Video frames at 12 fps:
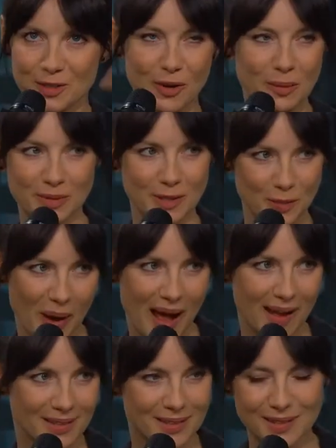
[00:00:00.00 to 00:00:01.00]
scripts as
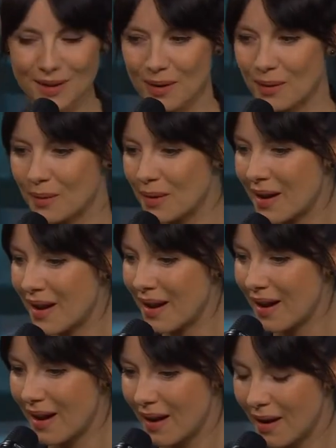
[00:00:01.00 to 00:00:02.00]
well. Right. So,
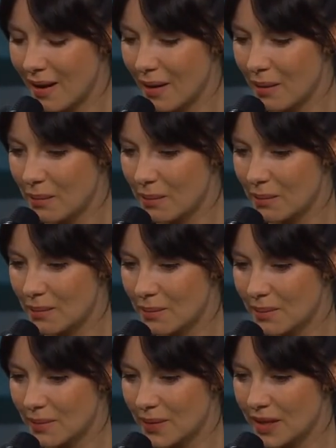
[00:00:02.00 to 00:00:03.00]

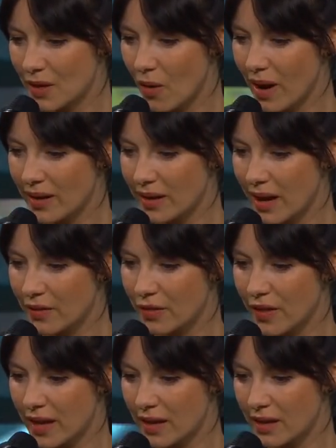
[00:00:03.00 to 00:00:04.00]
um, you know, I, I
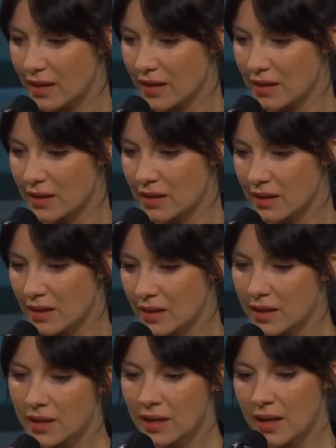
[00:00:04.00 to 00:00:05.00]
think,
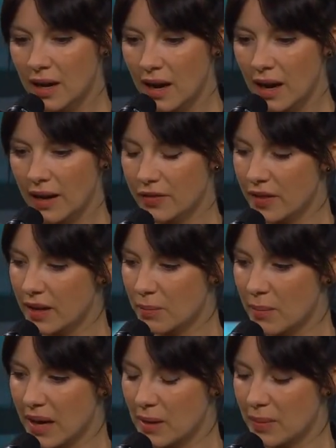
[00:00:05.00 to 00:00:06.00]
I
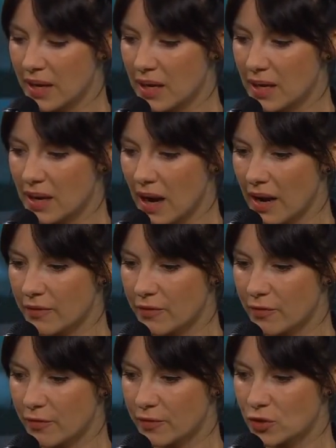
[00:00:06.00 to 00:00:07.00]
think maybe
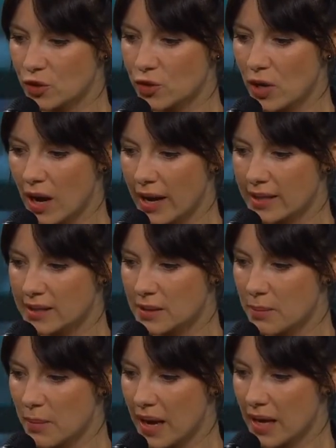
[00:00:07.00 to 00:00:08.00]
I've tried
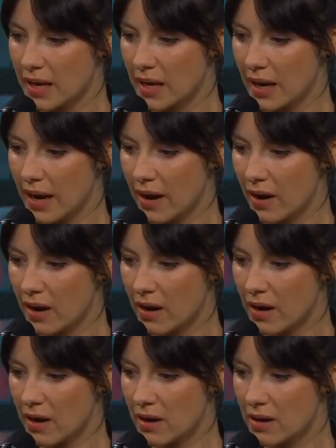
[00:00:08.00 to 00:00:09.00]
to make
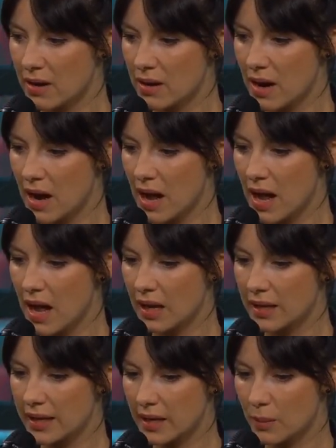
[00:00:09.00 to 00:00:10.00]
Claire a
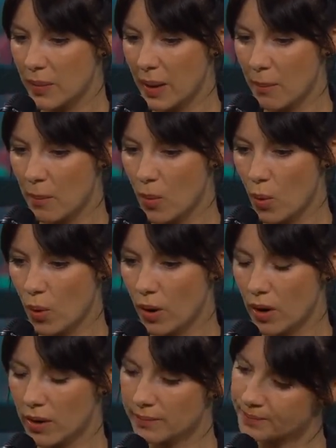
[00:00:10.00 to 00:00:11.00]
little bit
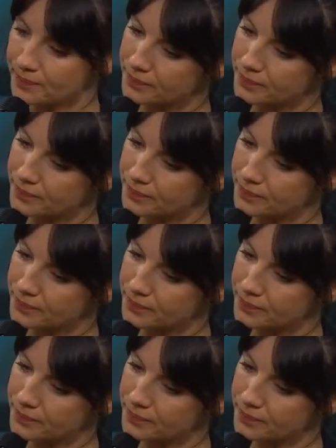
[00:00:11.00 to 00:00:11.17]
more